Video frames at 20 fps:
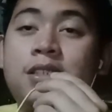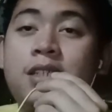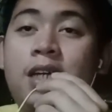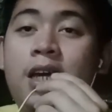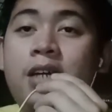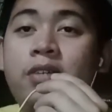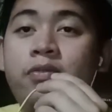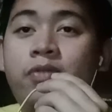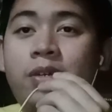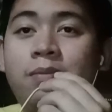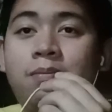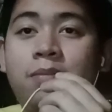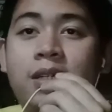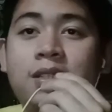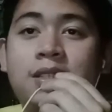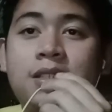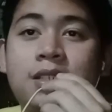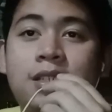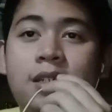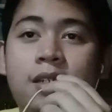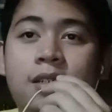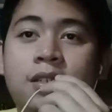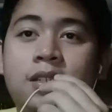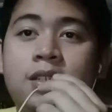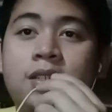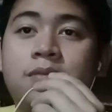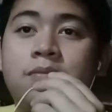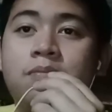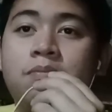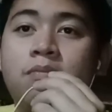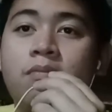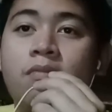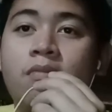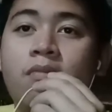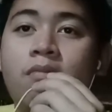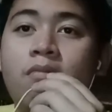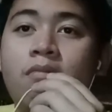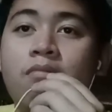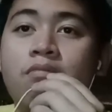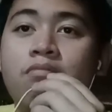uh,
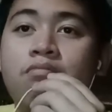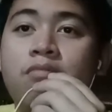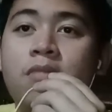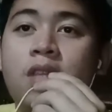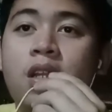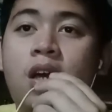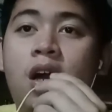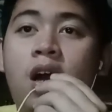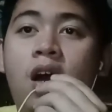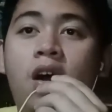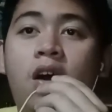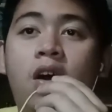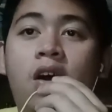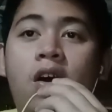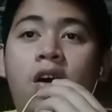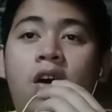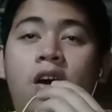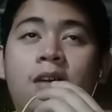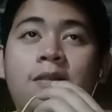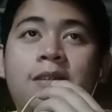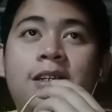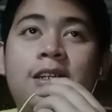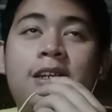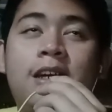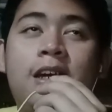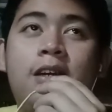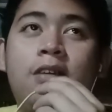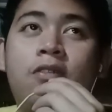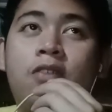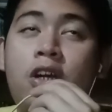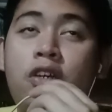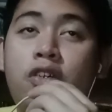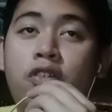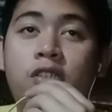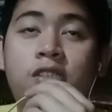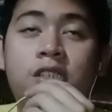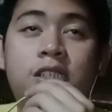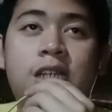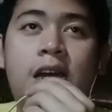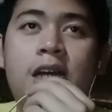granulocytes, and platelet counts. So
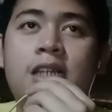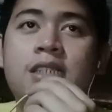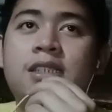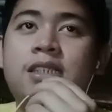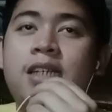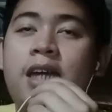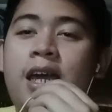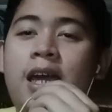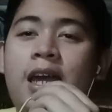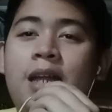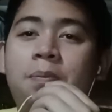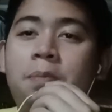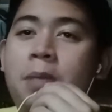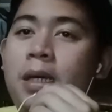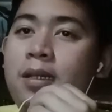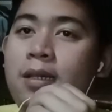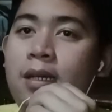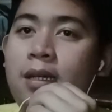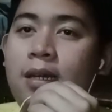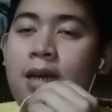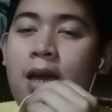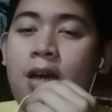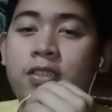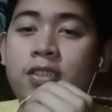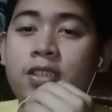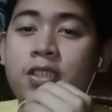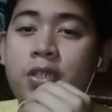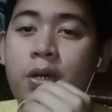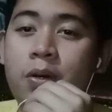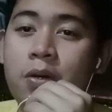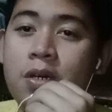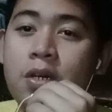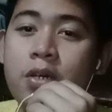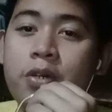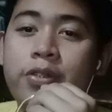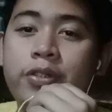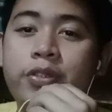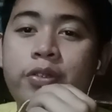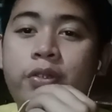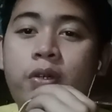those are just the things
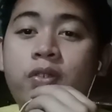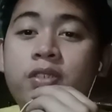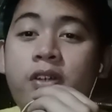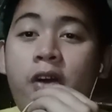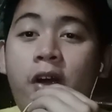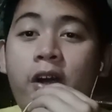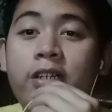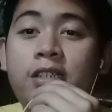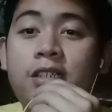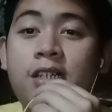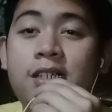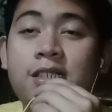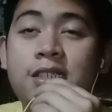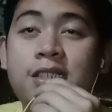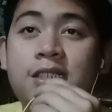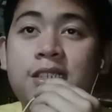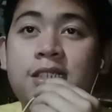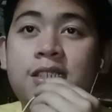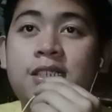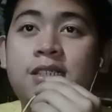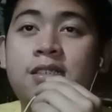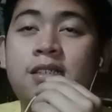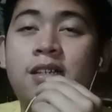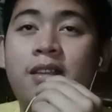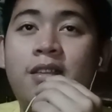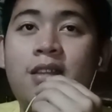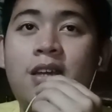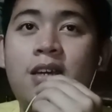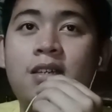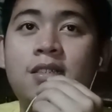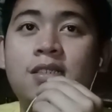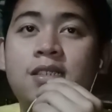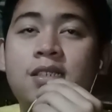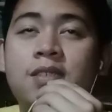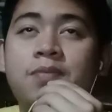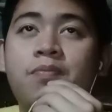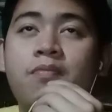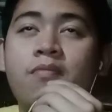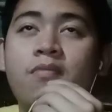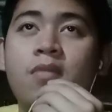that I would like to share about
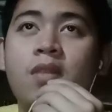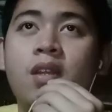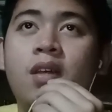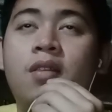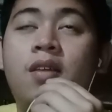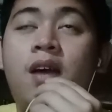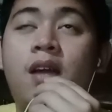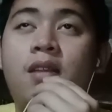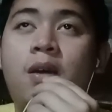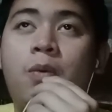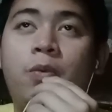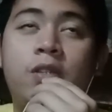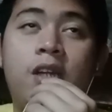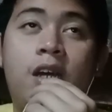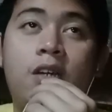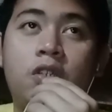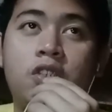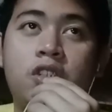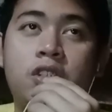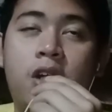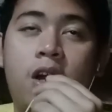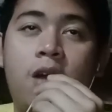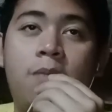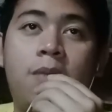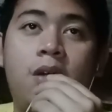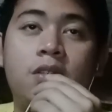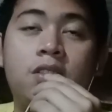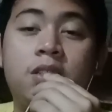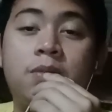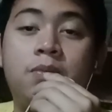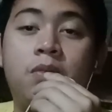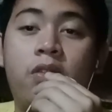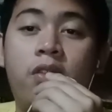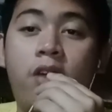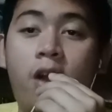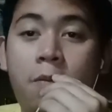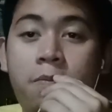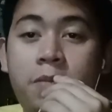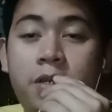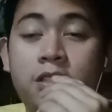chemotherapy. So if you have something, questions
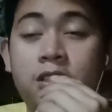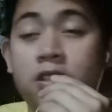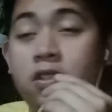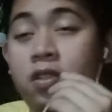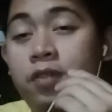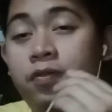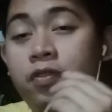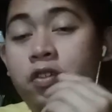or queries